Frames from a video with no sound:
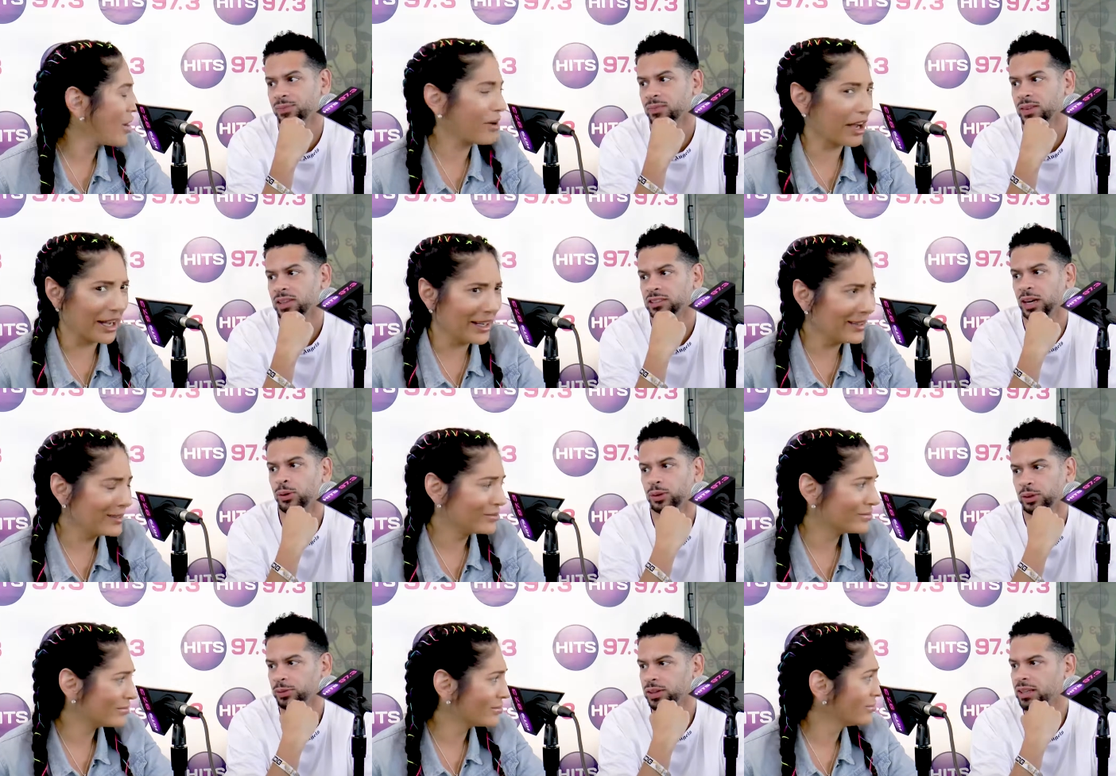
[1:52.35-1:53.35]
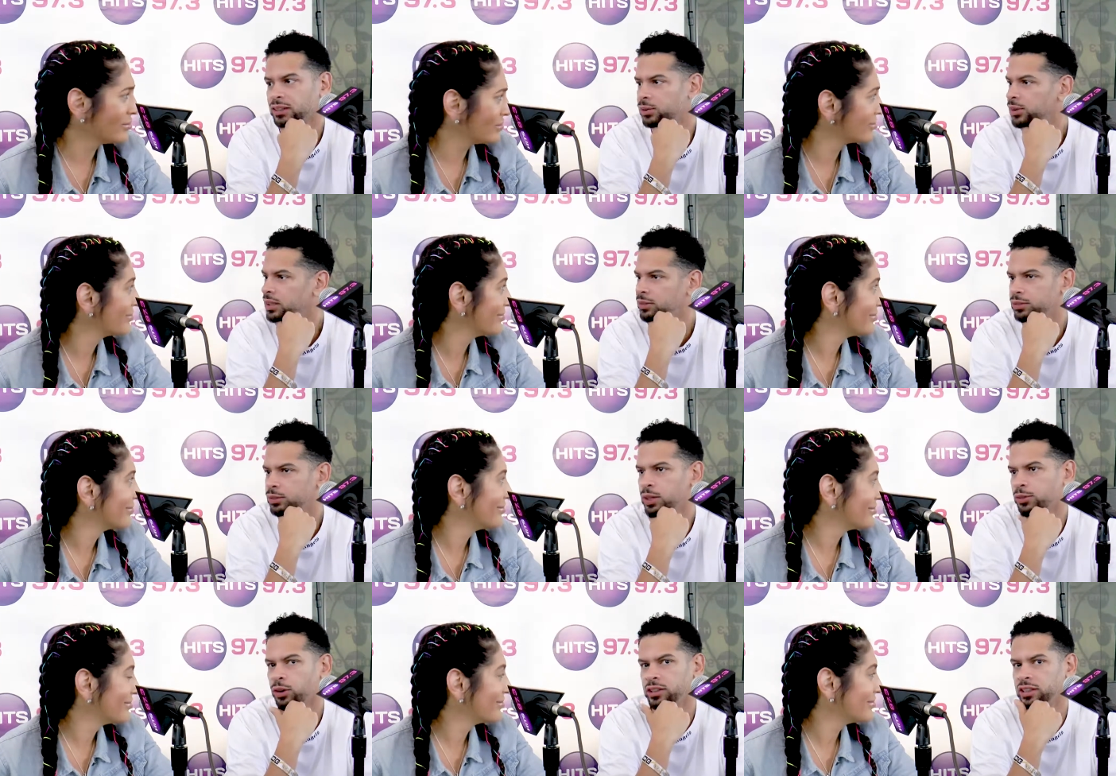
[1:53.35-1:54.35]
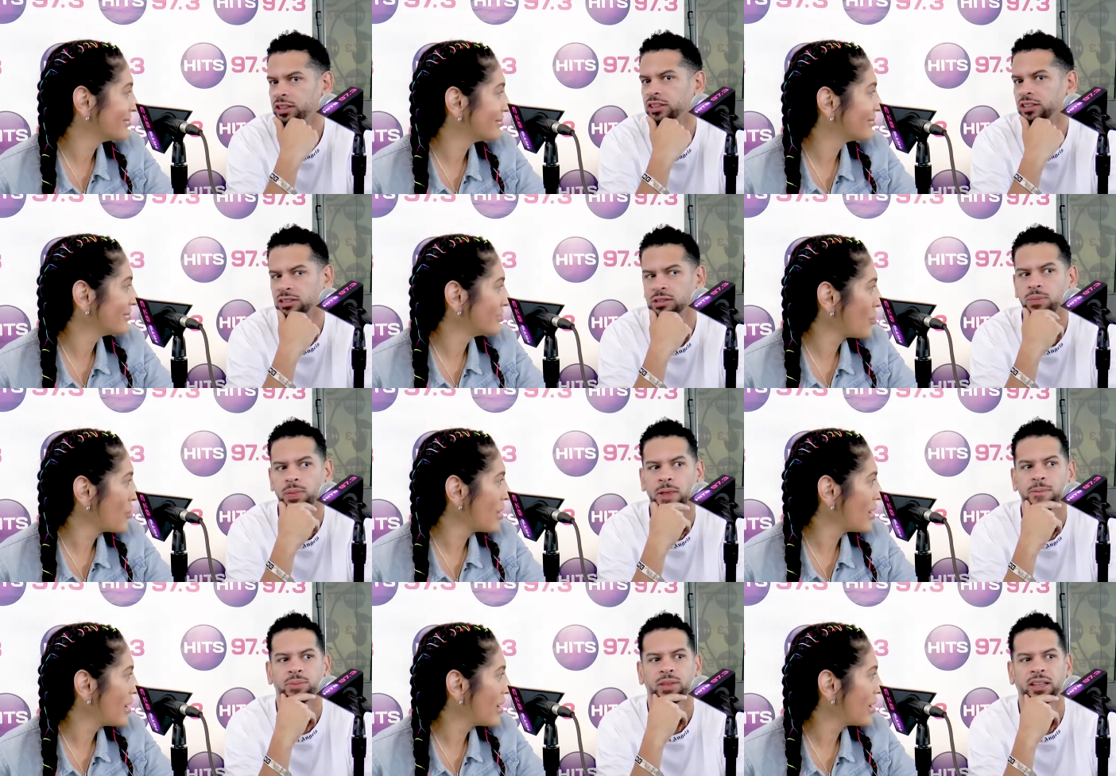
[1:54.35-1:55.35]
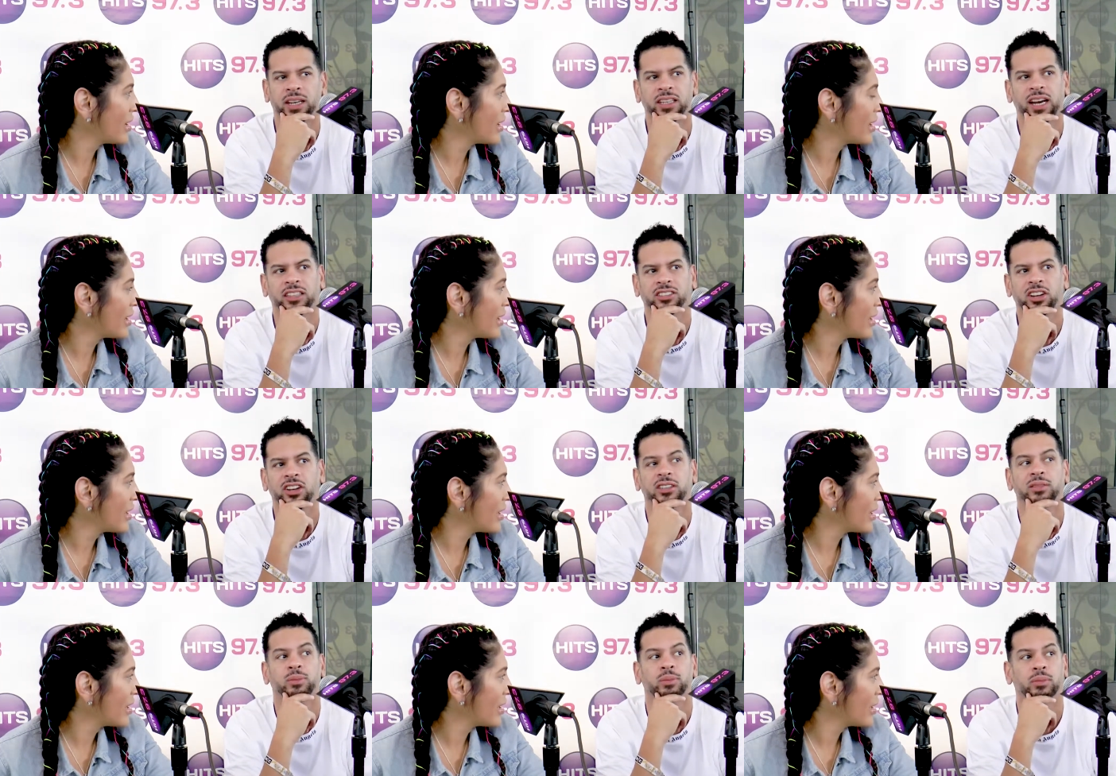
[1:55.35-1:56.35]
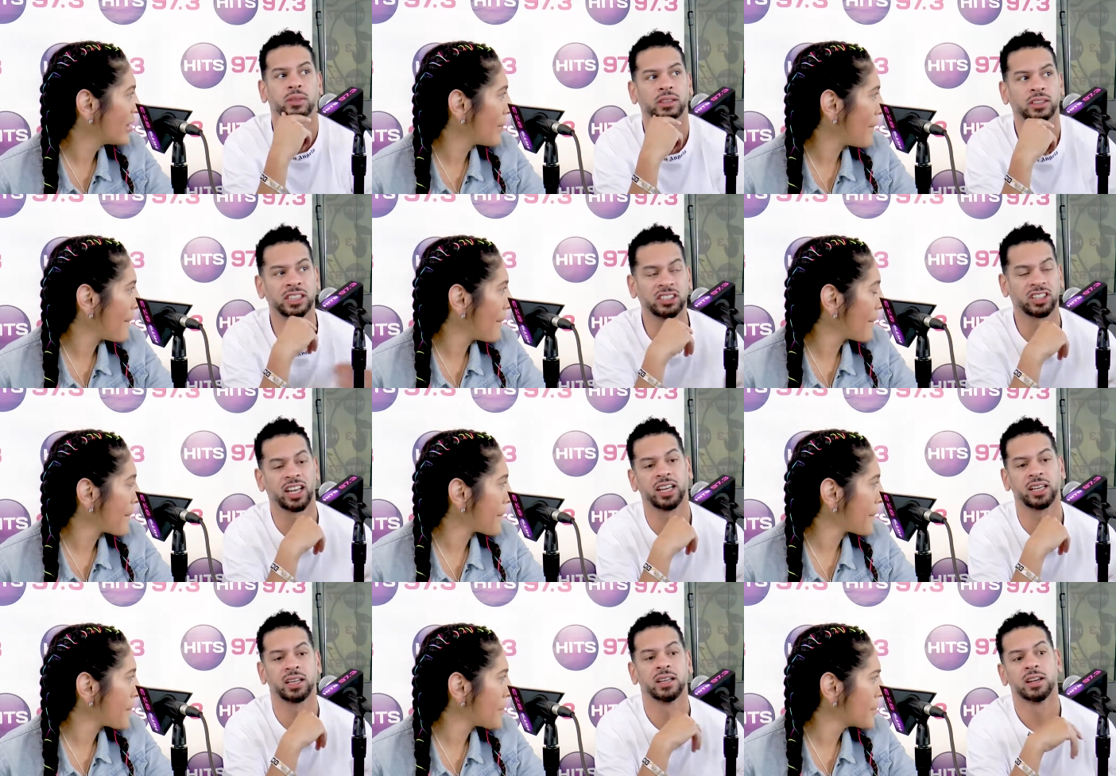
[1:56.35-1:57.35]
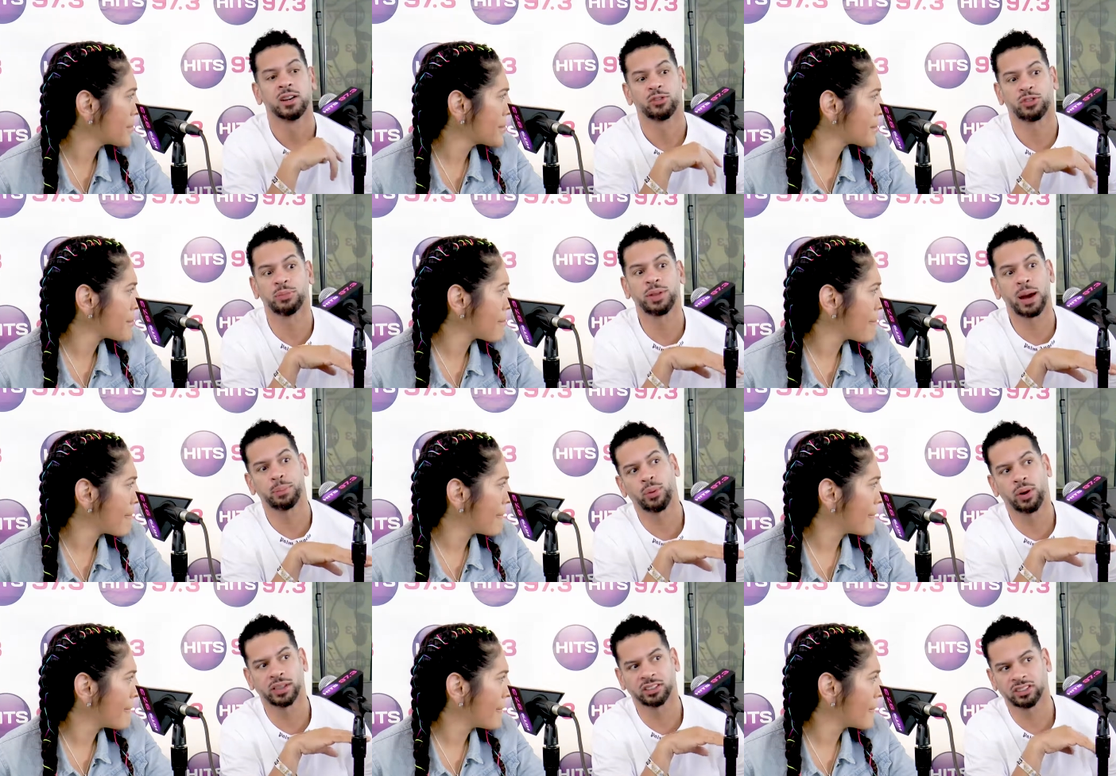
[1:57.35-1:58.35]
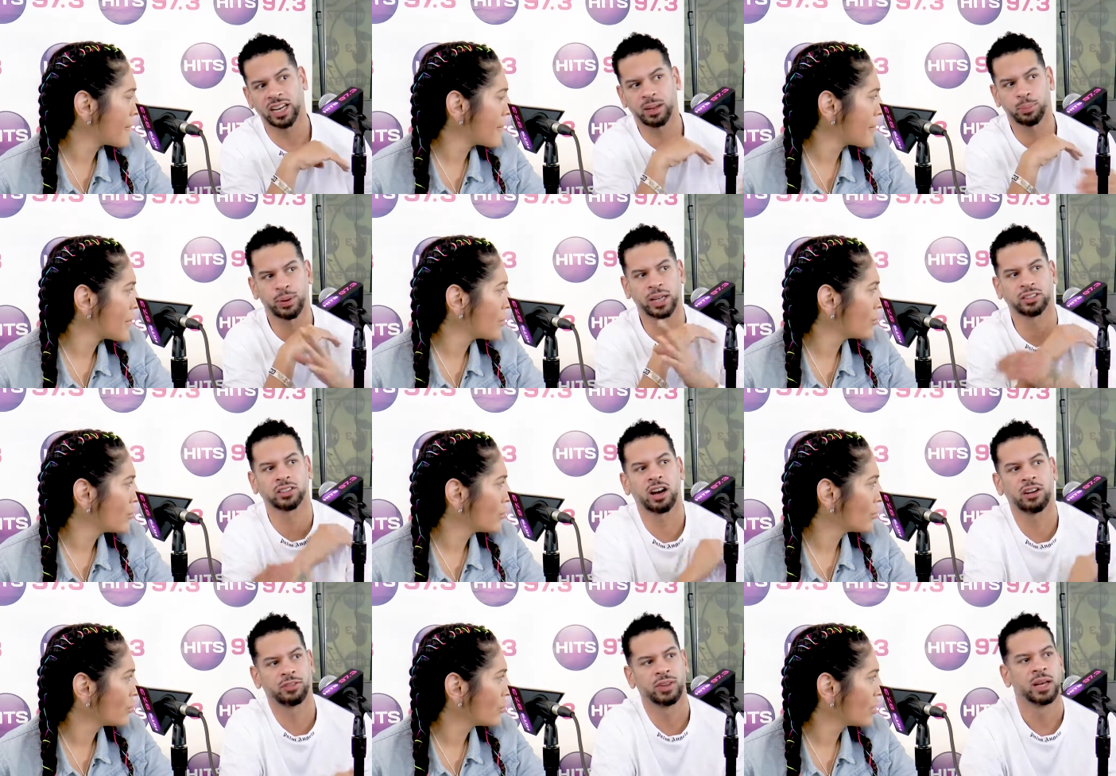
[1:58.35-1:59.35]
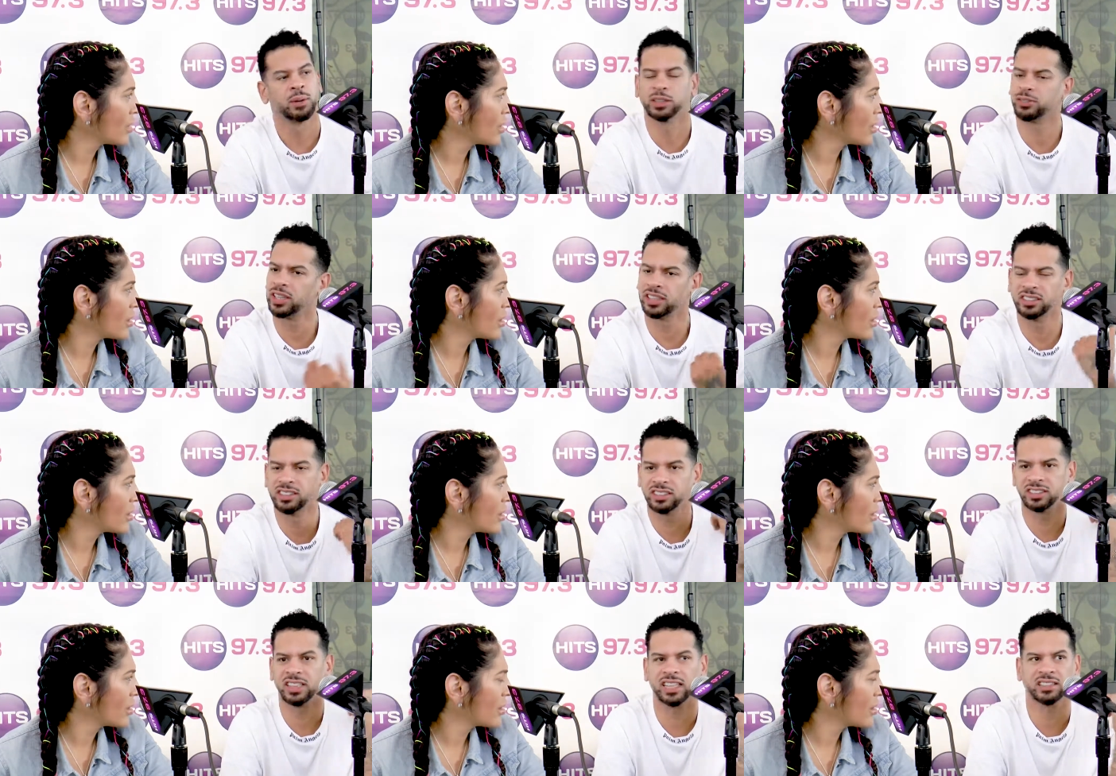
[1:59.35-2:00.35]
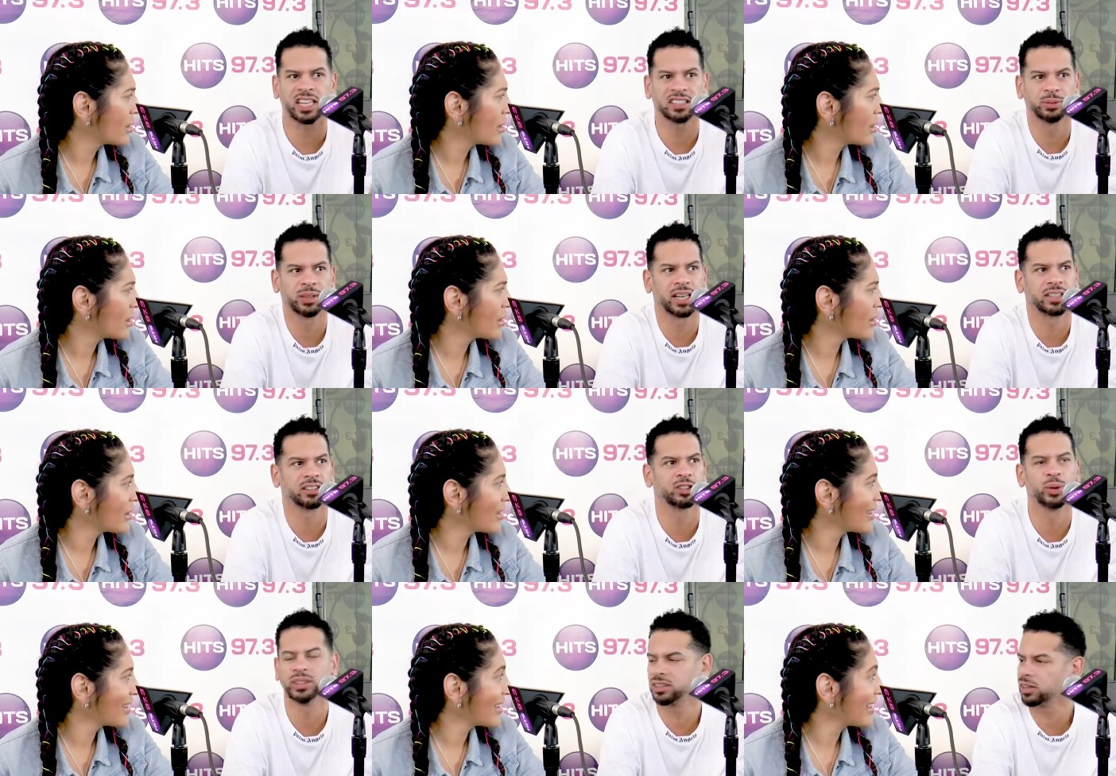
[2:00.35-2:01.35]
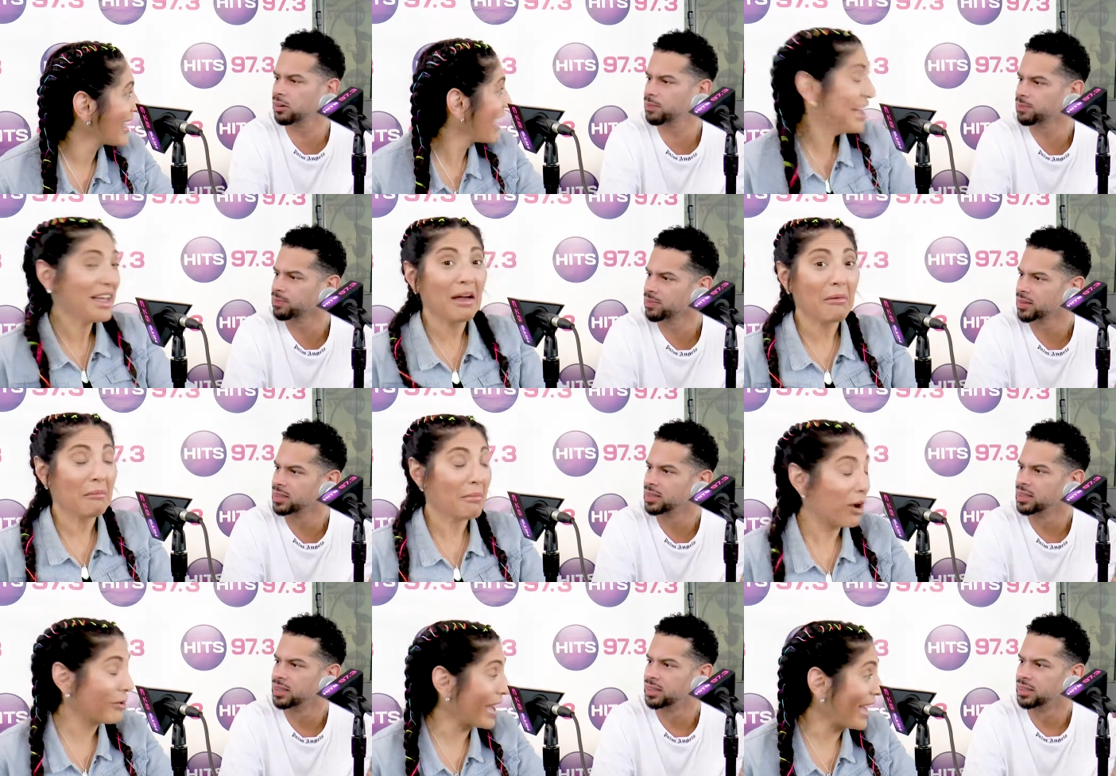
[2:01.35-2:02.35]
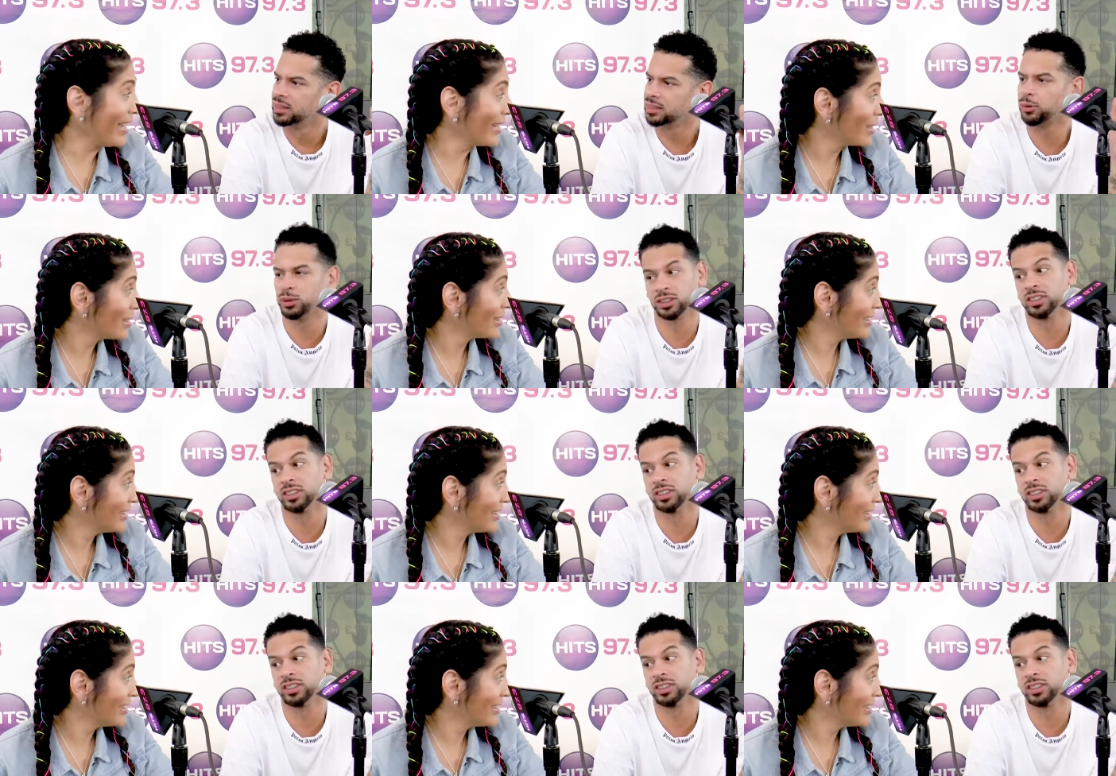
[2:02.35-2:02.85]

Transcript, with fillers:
Speaker 1: Okay. So I worked with for like three, three or four years, and I kind of started DJing from that point, and just kind of branched off. But it's funny because he just like texted me like two weeks ago. Okay. So we're